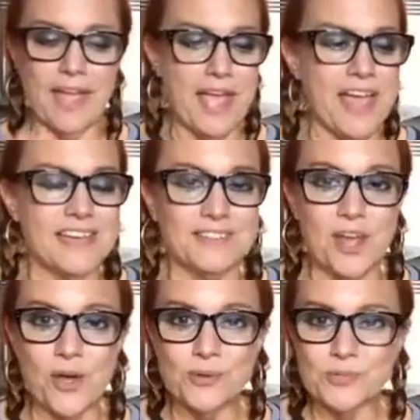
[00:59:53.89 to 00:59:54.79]
okay,
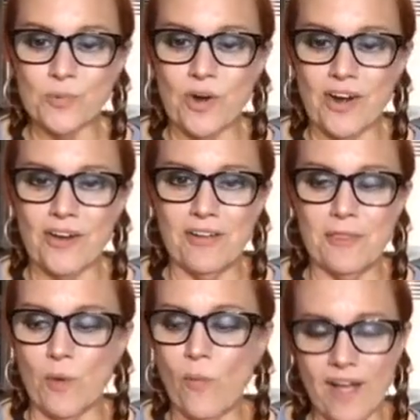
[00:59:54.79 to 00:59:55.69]
those
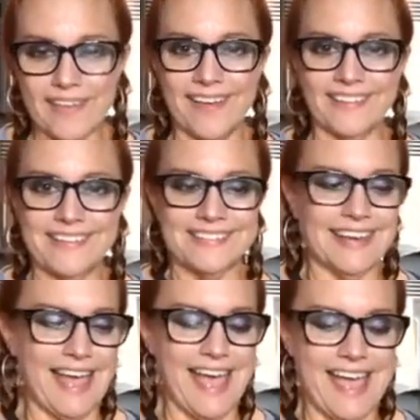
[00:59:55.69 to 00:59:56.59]
were the What
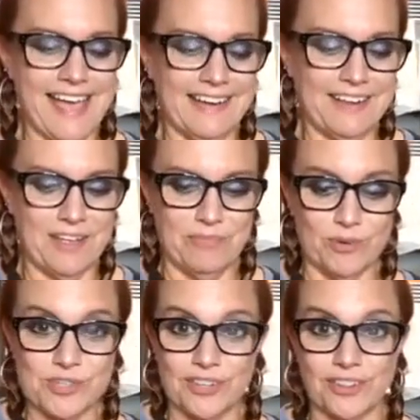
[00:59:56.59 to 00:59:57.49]
Kellys that I had. and
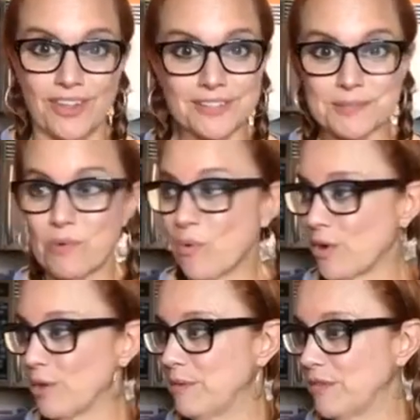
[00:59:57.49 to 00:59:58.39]
um, there's lots
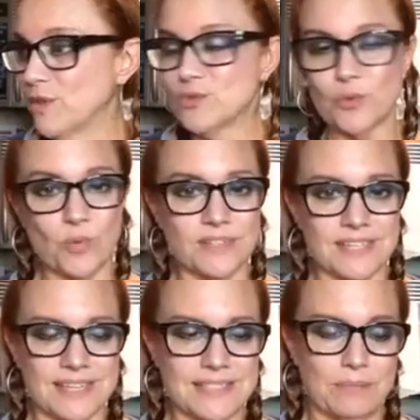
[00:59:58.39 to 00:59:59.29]
more, but those are the
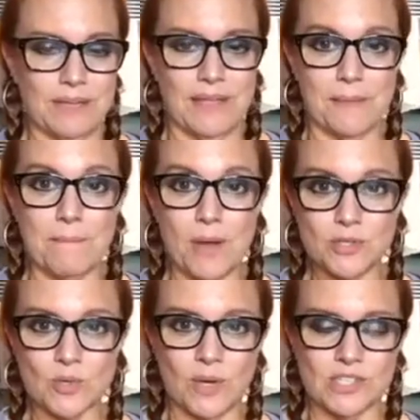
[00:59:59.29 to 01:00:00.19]
ones that I seem to get the
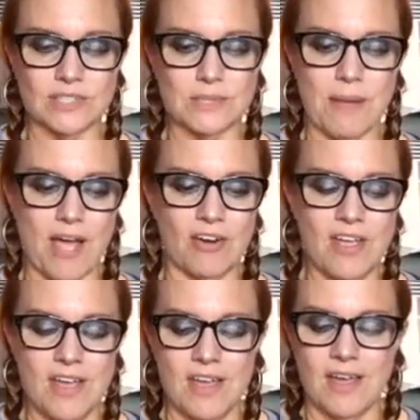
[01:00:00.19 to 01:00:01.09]
most questions
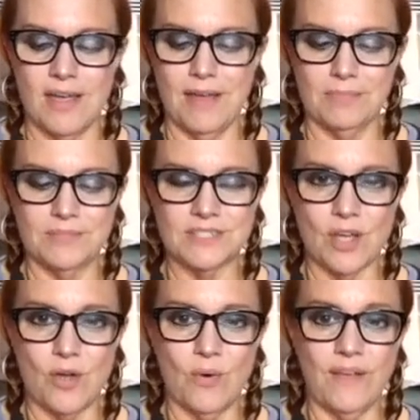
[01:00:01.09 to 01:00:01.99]
about. Um,
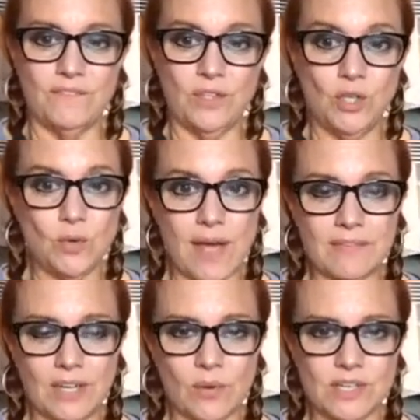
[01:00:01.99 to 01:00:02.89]
so if you
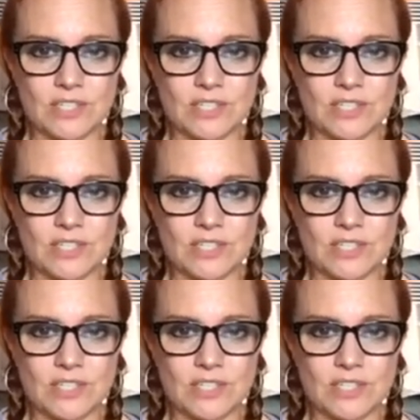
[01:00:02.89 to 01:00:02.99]
have any